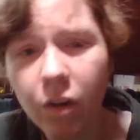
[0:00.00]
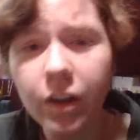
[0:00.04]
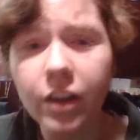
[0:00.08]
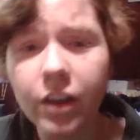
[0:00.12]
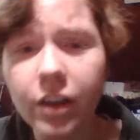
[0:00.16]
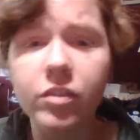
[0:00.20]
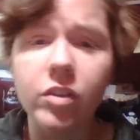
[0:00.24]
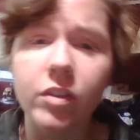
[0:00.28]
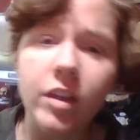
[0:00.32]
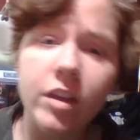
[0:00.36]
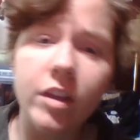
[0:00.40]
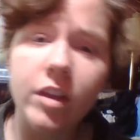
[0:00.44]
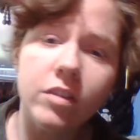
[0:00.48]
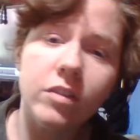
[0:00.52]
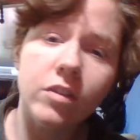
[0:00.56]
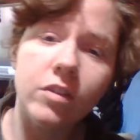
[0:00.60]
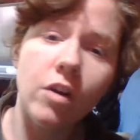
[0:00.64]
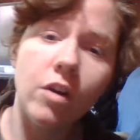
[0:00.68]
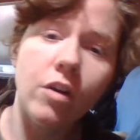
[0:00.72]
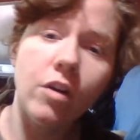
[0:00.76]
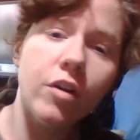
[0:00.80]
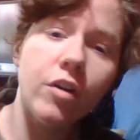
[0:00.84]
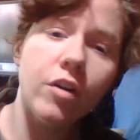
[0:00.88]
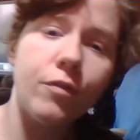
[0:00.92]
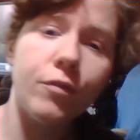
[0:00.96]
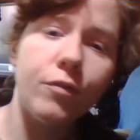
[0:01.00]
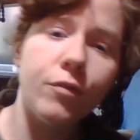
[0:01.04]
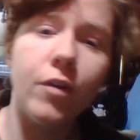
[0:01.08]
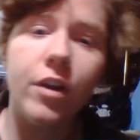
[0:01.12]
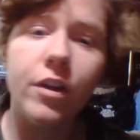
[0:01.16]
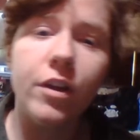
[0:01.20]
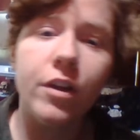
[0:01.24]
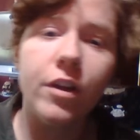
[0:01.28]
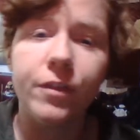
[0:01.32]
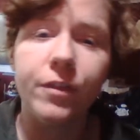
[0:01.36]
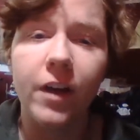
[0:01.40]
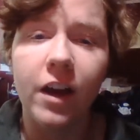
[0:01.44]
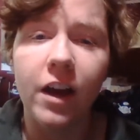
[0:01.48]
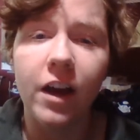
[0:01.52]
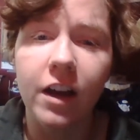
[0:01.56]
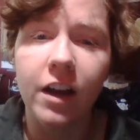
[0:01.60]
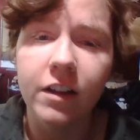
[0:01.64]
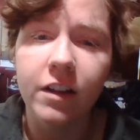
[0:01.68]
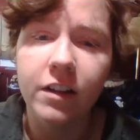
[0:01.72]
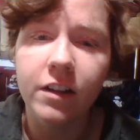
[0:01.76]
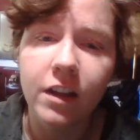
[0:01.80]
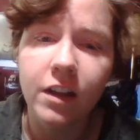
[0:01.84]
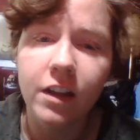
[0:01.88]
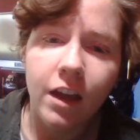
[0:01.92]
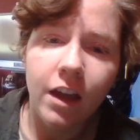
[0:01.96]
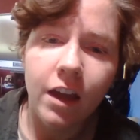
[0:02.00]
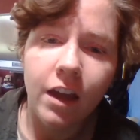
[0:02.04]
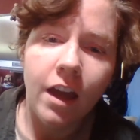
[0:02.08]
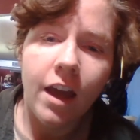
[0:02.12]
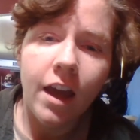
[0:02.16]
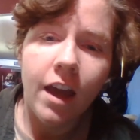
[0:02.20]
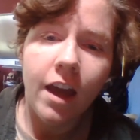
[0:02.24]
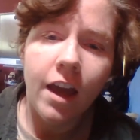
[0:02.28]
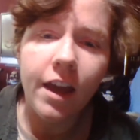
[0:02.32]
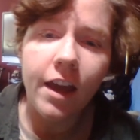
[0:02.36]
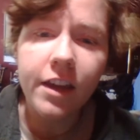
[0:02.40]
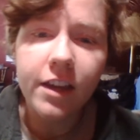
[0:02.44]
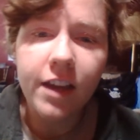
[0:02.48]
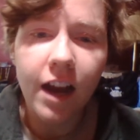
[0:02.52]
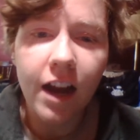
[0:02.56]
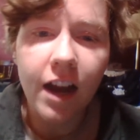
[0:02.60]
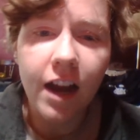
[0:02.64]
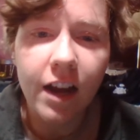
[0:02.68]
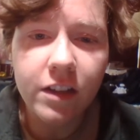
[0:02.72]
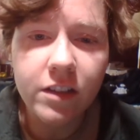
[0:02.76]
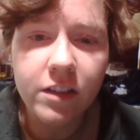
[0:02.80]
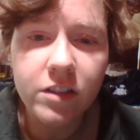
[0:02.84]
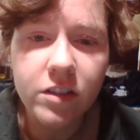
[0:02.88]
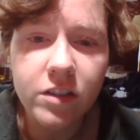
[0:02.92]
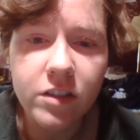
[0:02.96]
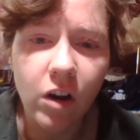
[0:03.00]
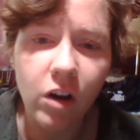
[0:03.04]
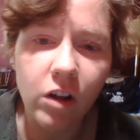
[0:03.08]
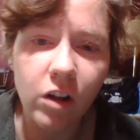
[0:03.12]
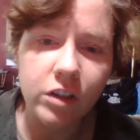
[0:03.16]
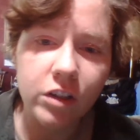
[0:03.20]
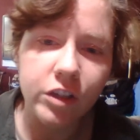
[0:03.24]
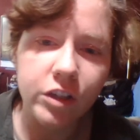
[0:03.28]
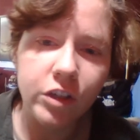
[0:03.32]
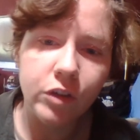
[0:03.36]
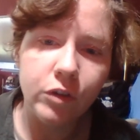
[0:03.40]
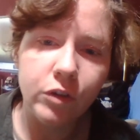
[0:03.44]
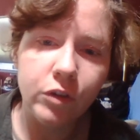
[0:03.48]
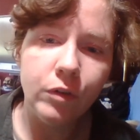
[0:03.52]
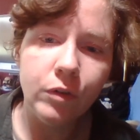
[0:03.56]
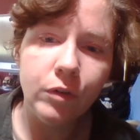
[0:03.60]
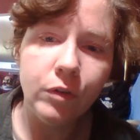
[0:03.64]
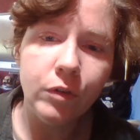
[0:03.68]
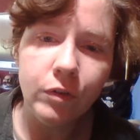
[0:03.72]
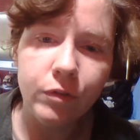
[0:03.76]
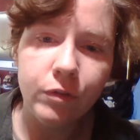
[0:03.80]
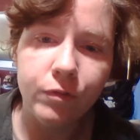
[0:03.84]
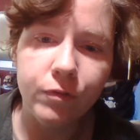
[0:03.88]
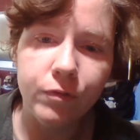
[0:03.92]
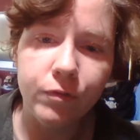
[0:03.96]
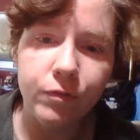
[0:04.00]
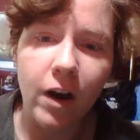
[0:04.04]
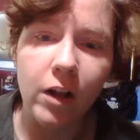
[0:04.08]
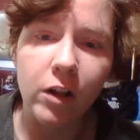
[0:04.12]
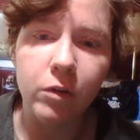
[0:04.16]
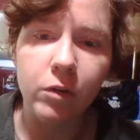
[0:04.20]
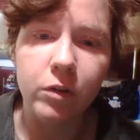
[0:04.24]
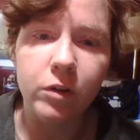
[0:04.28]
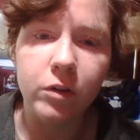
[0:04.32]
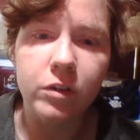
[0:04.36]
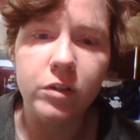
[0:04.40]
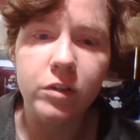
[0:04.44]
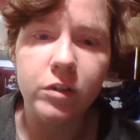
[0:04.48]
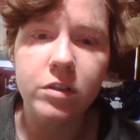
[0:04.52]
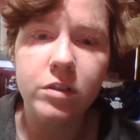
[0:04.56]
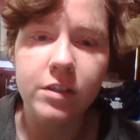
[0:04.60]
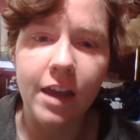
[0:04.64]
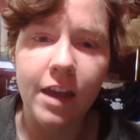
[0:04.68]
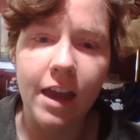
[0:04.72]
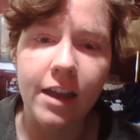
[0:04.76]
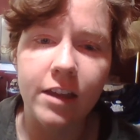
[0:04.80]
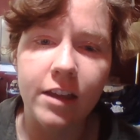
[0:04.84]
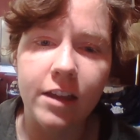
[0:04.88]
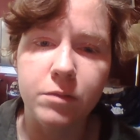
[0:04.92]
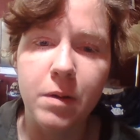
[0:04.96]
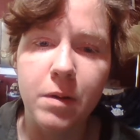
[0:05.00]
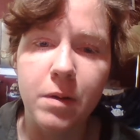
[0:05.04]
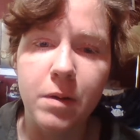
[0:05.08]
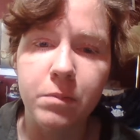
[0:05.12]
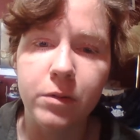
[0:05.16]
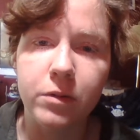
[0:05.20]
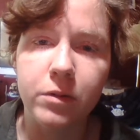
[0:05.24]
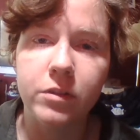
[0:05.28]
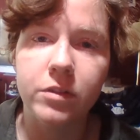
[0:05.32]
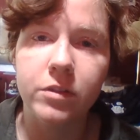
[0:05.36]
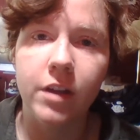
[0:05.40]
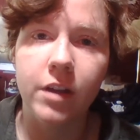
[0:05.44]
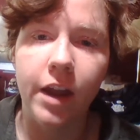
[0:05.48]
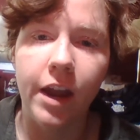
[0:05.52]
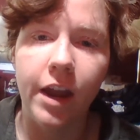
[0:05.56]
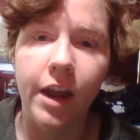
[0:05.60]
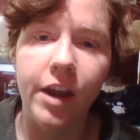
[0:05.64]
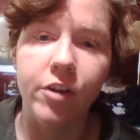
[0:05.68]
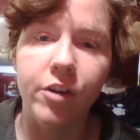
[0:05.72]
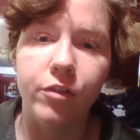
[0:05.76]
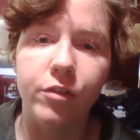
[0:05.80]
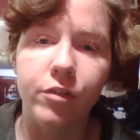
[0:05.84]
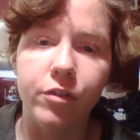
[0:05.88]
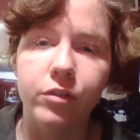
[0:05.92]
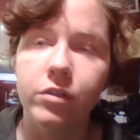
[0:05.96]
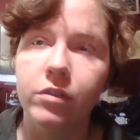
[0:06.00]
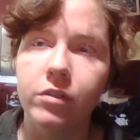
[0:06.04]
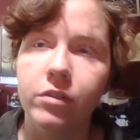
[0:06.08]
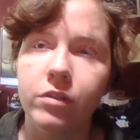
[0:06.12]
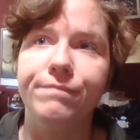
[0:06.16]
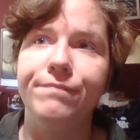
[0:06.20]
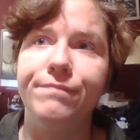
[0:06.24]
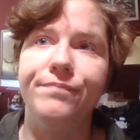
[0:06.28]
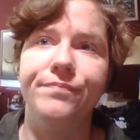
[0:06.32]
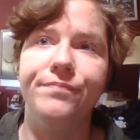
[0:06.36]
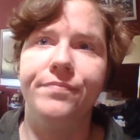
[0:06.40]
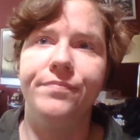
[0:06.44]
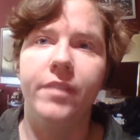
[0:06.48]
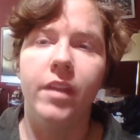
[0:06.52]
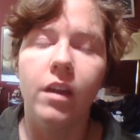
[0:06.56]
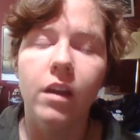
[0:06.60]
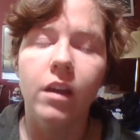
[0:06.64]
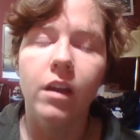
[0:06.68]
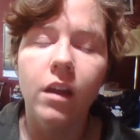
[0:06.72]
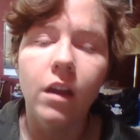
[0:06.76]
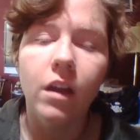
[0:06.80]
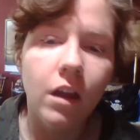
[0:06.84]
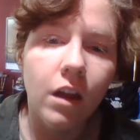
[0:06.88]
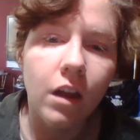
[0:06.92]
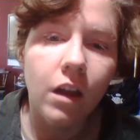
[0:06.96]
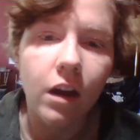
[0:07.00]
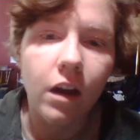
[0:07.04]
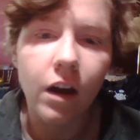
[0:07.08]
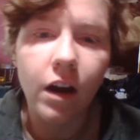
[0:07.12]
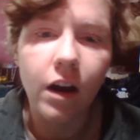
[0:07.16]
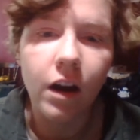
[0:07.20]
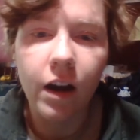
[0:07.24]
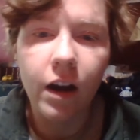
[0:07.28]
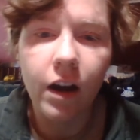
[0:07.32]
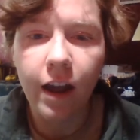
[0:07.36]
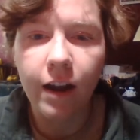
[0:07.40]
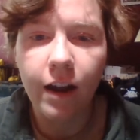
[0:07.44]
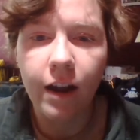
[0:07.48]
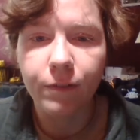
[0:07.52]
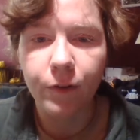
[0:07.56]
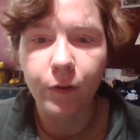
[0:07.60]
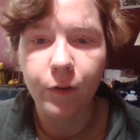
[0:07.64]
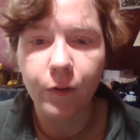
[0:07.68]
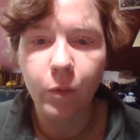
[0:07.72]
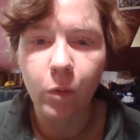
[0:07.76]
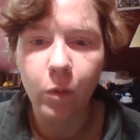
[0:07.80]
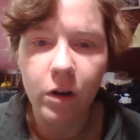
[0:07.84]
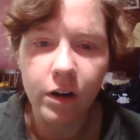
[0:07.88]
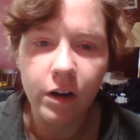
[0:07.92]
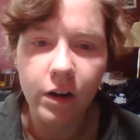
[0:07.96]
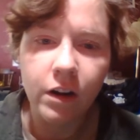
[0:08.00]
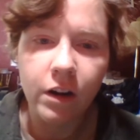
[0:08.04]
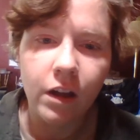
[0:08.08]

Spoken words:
so they start off with, hey guys, all of you followers, cast members, haters, everyone.